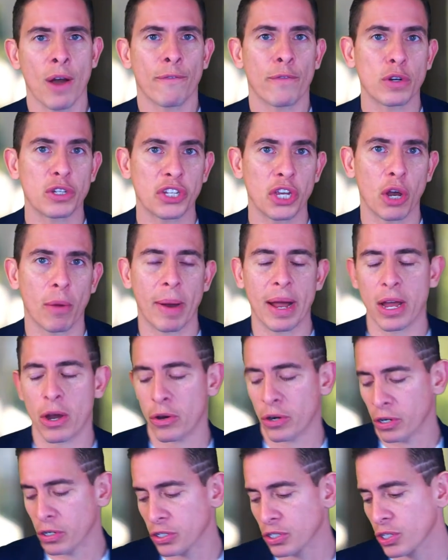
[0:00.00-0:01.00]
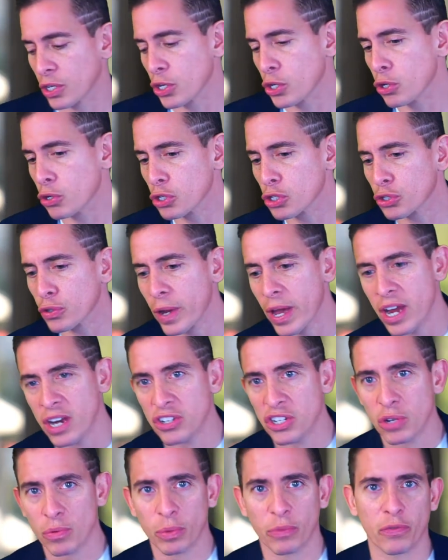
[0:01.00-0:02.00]
For sale by owners, your
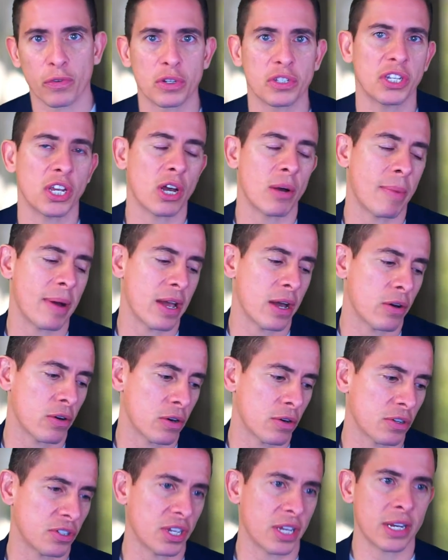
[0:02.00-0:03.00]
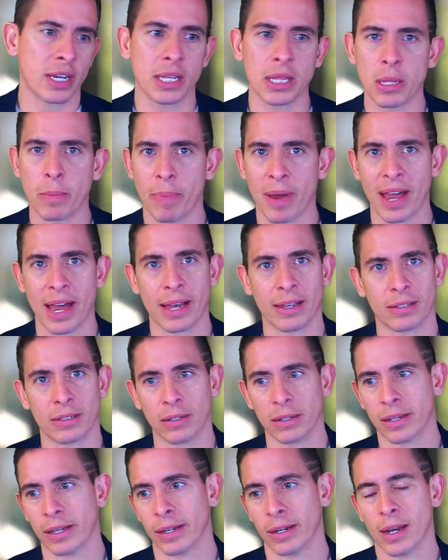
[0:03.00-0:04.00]
strategy with for sale by owners, and in the
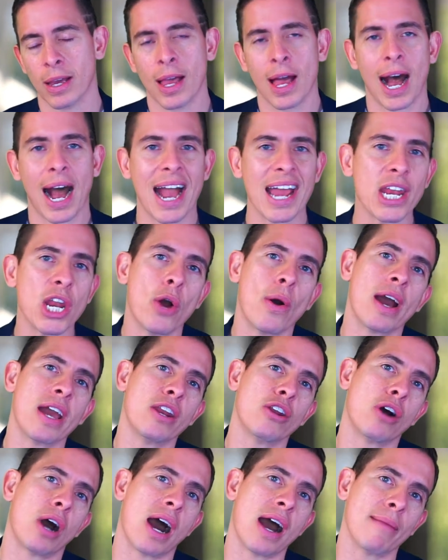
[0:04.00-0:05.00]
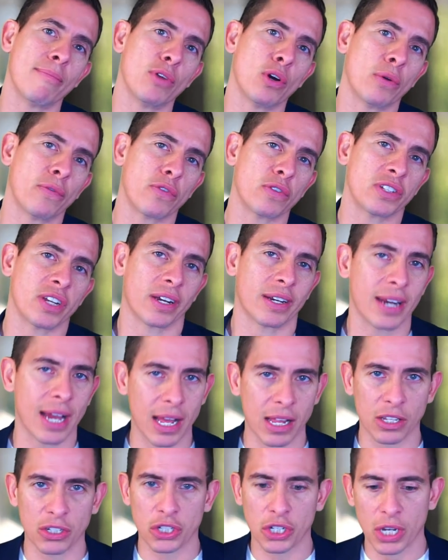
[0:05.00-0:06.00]
past, look at I know I'm known for
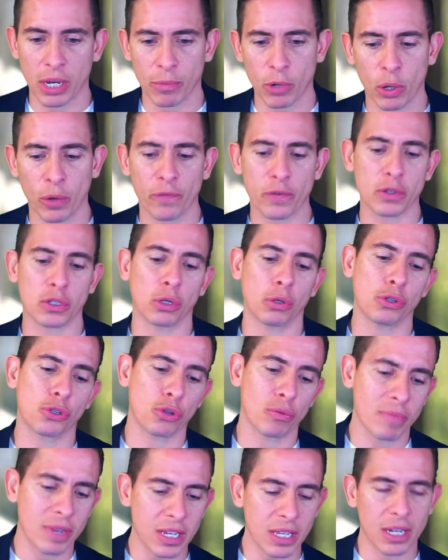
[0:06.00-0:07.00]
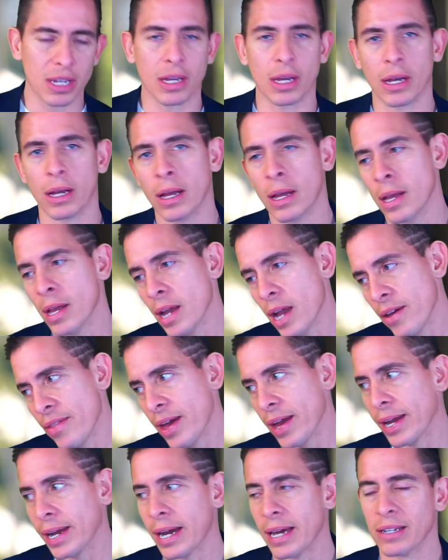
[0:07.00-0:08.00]
technology, I'm known for social media and
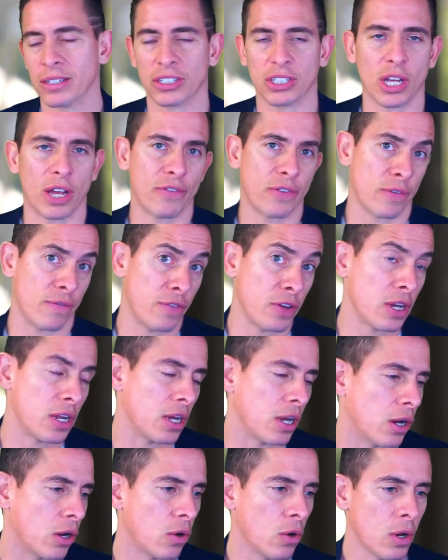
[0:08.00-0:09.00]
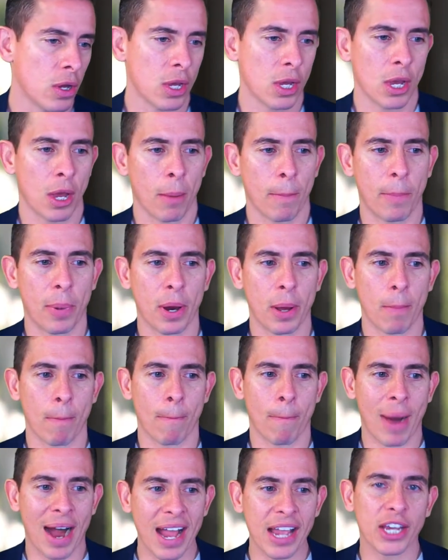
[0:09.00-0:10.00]
that kind of stuff and video, but
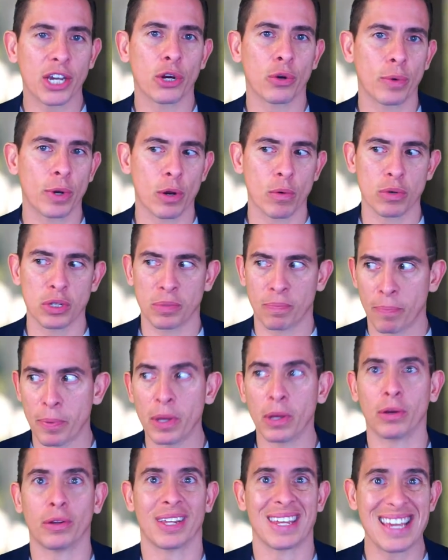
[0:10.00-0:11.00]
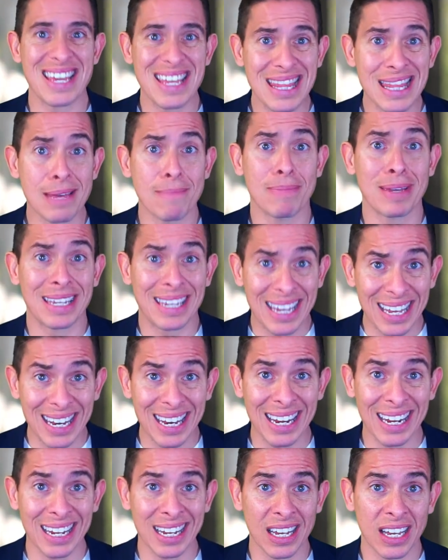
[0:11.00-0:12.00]
my career was built in the
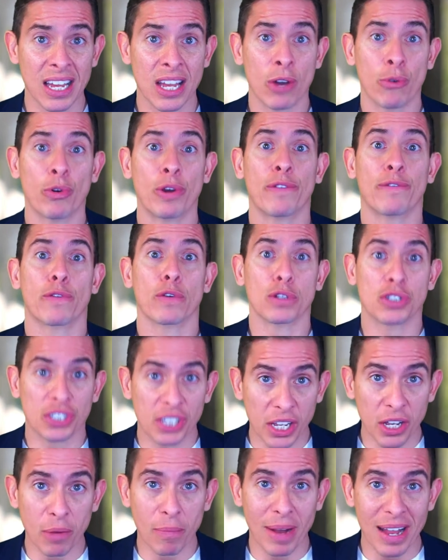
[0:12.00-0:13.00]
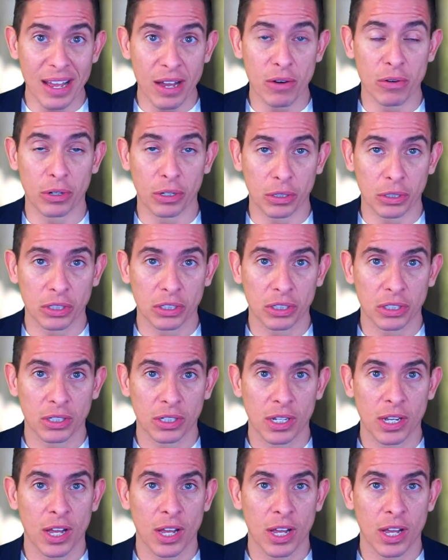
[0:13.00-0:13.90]
beginning with for sale by owners.